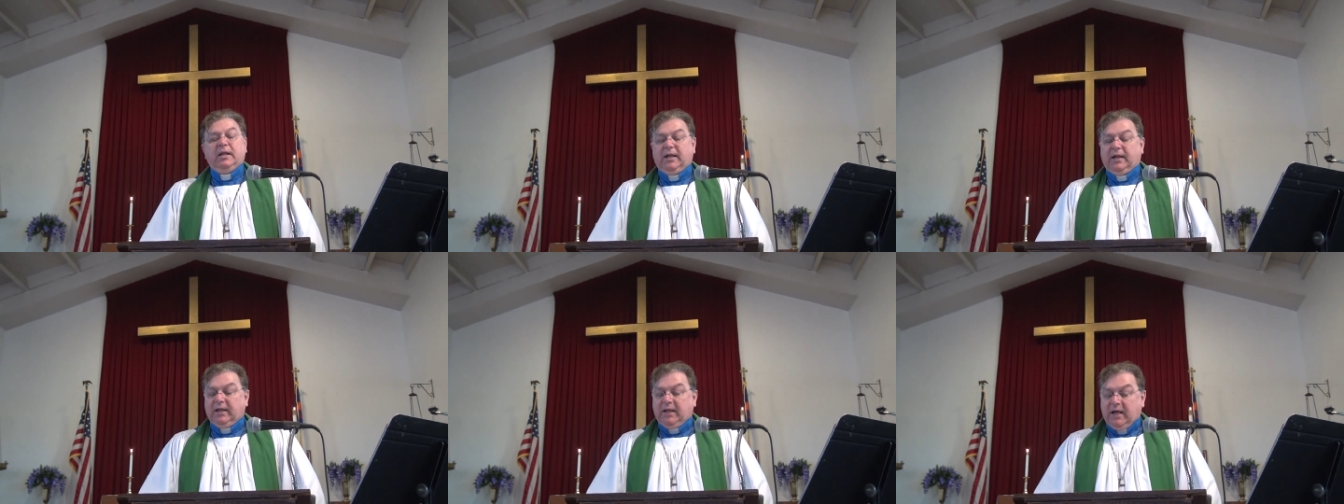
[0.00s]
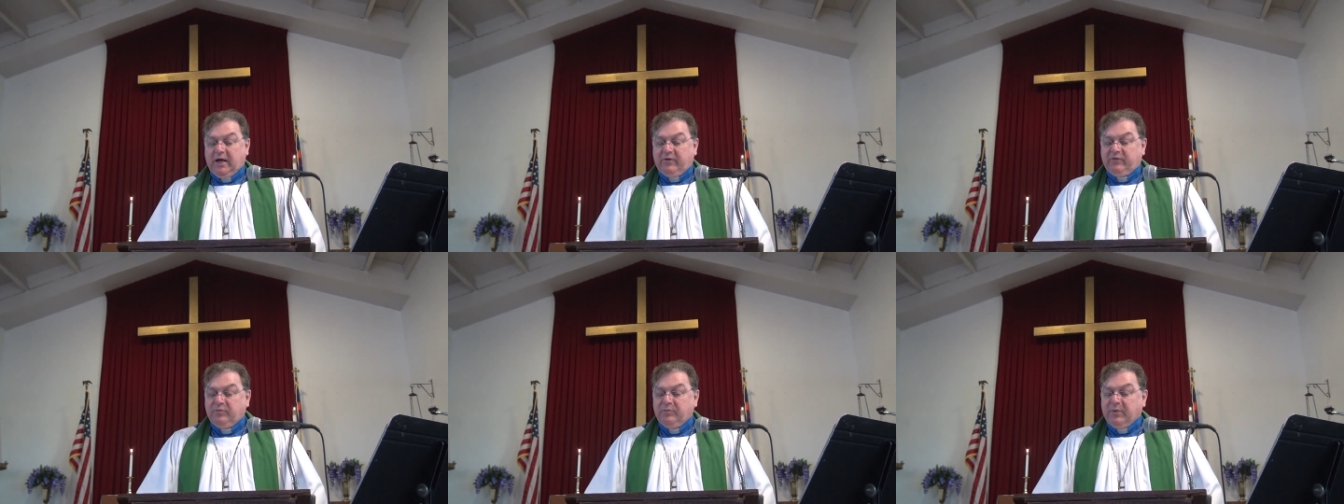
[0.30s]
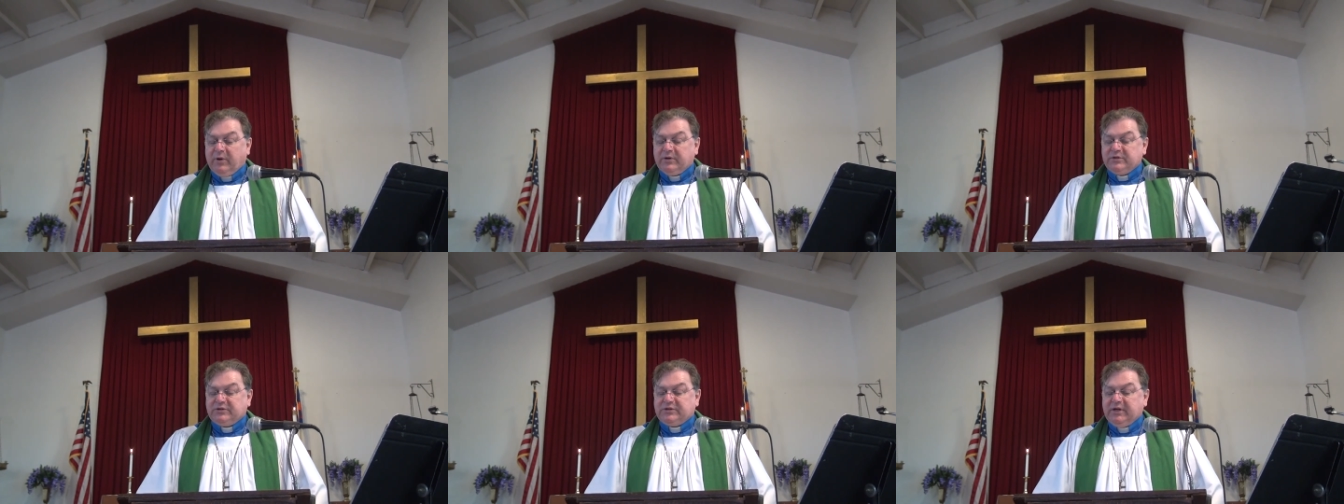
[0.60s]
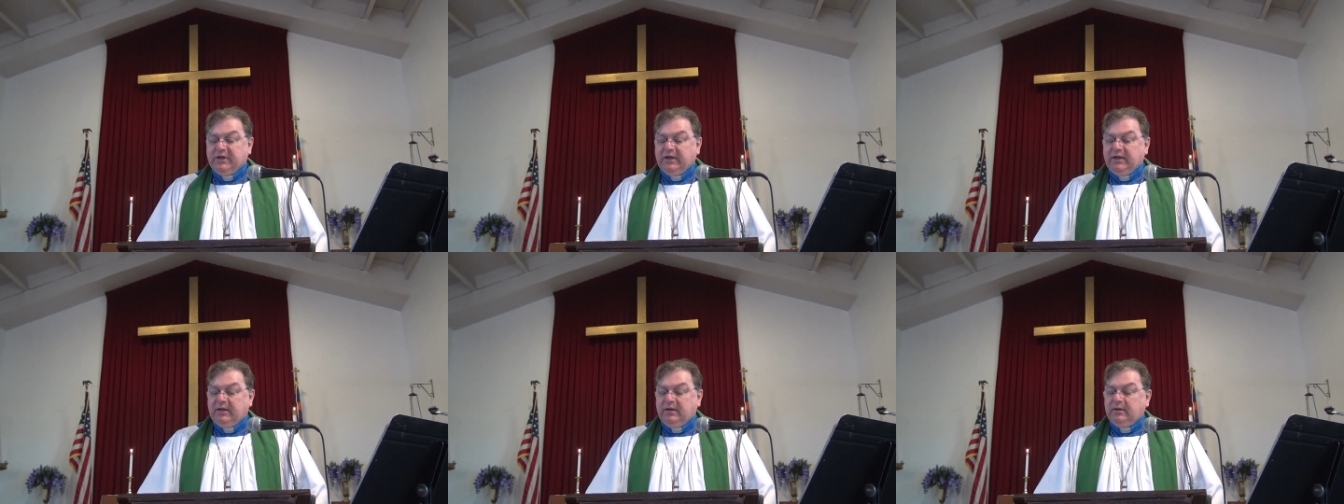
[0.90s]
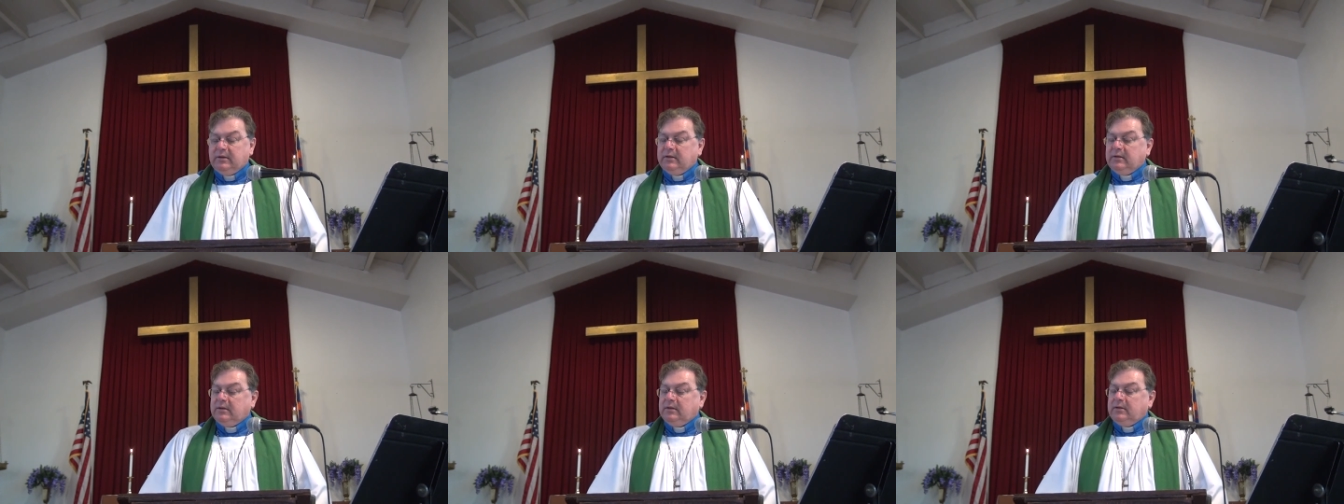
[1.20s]
love
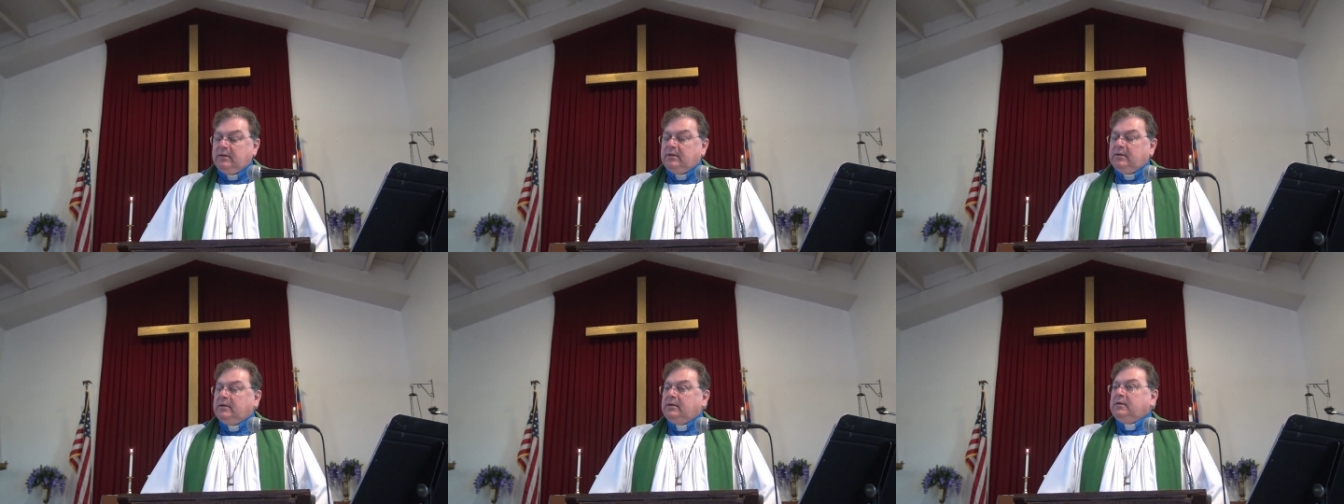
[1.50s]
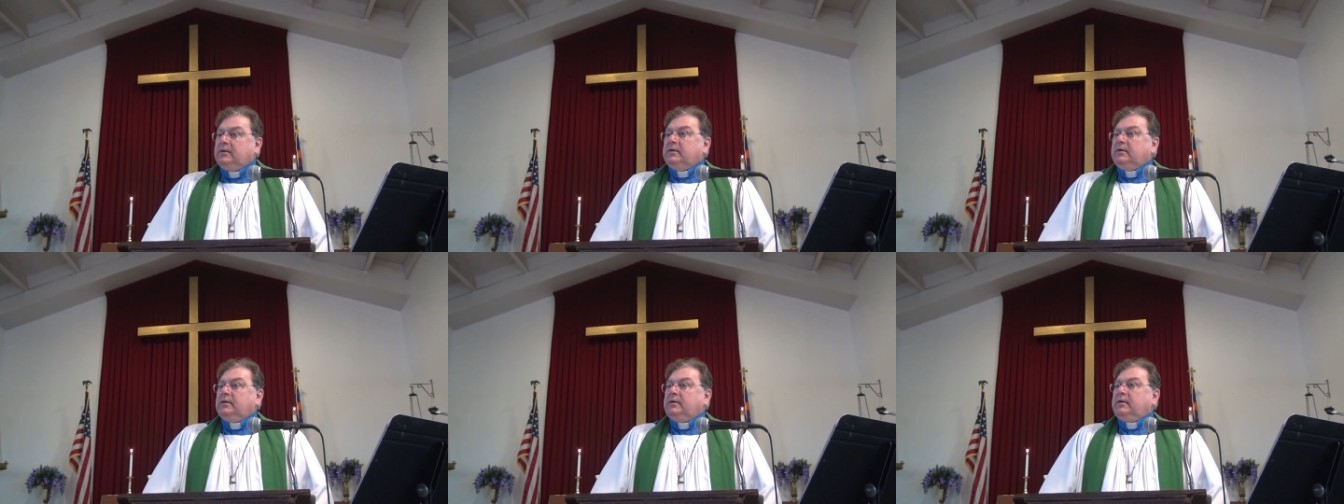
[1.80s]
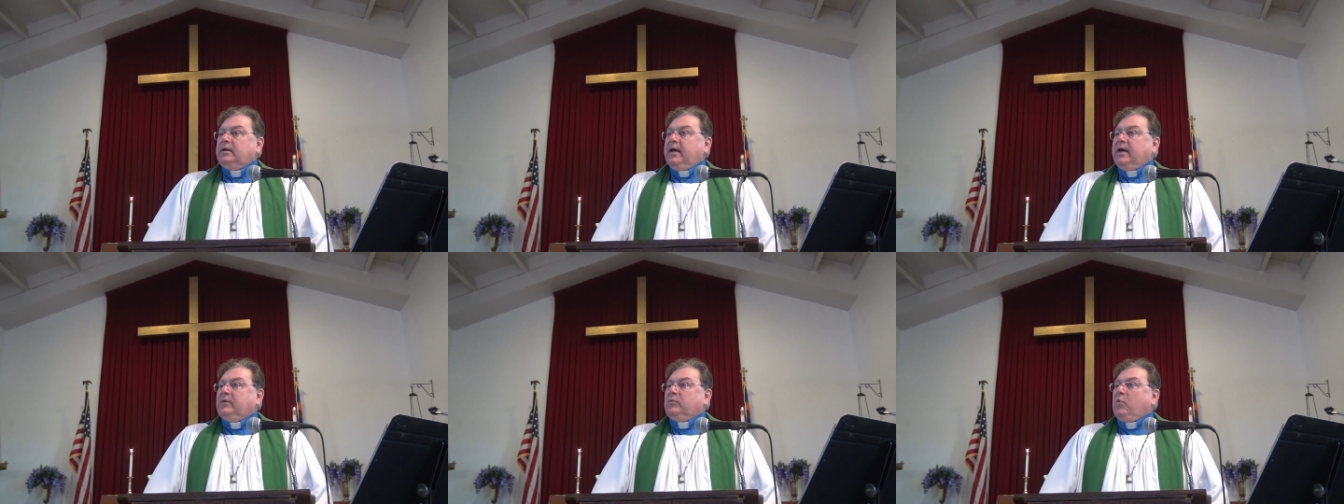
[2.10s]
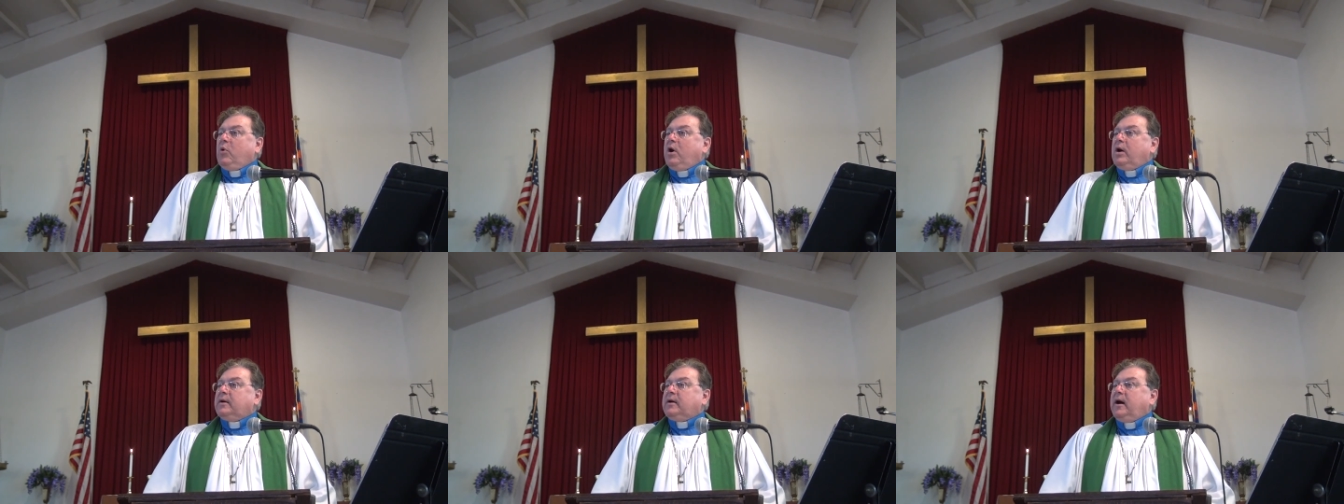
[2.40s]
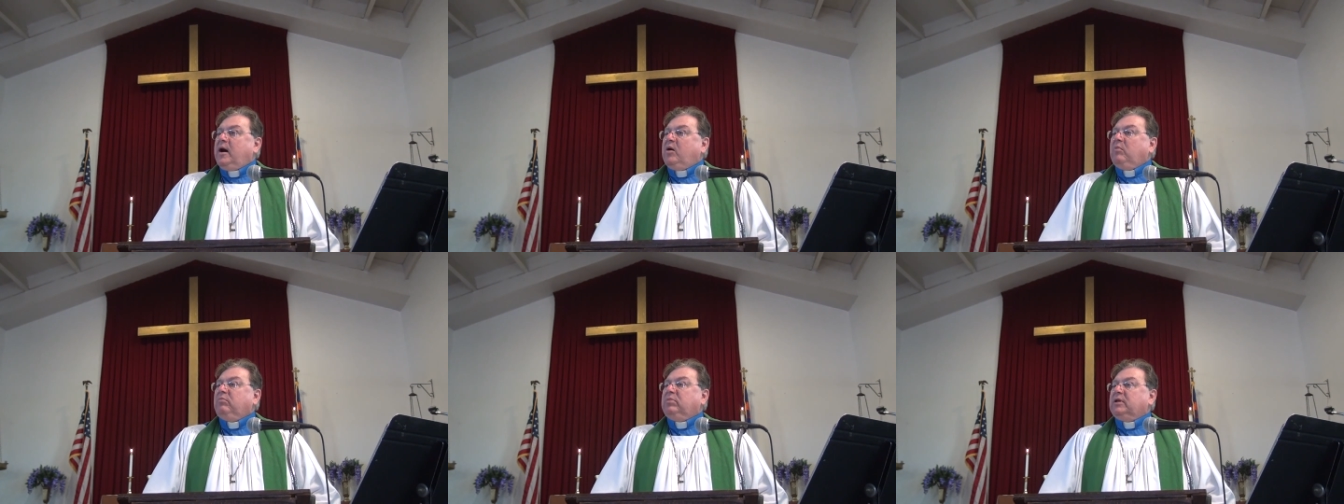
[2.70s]
mercy, and
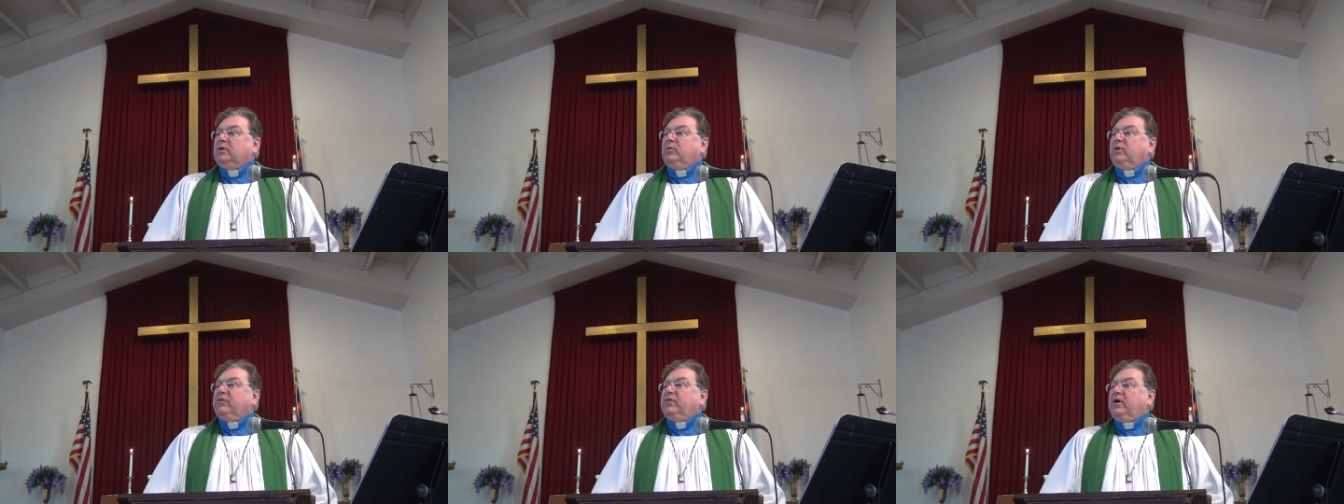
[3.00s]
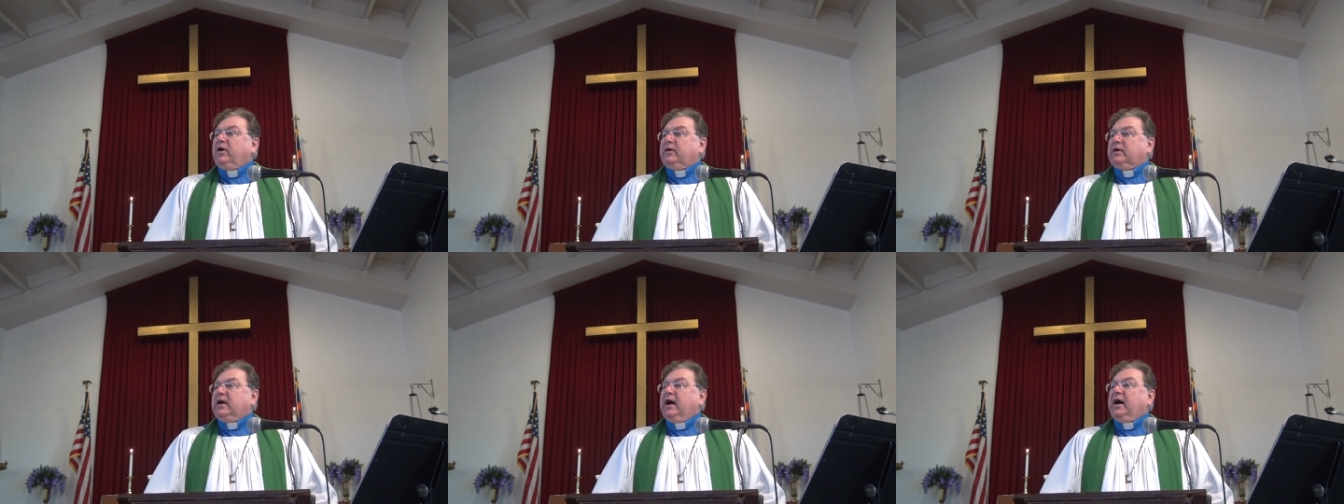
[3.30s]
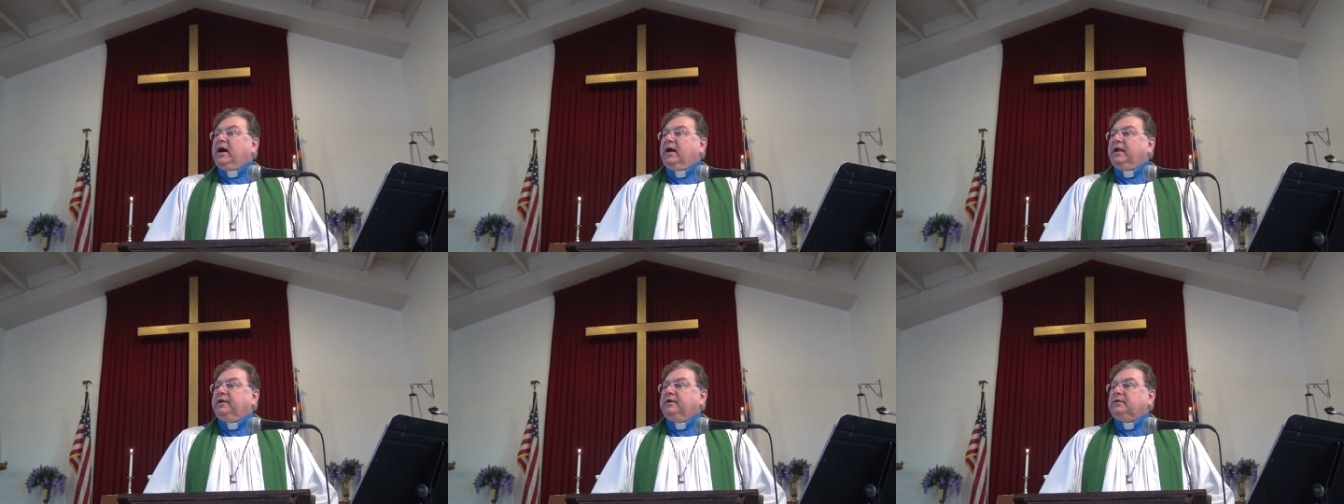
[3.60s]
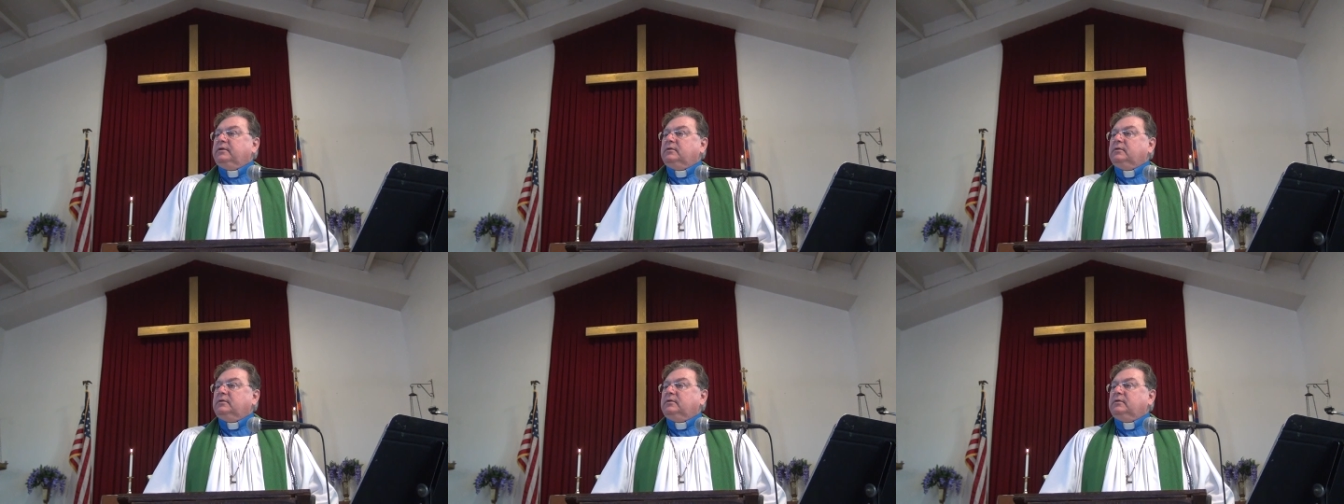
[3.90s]
walk humbly with our God.